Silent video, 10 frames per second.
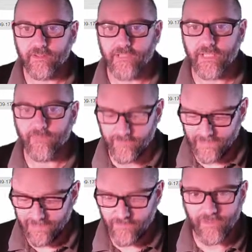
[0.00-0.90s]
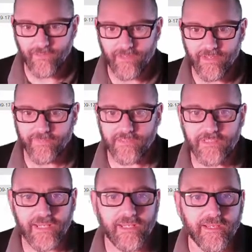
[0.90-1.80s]
type of value. If I make a
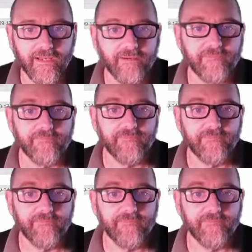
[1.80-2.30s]
mistake here,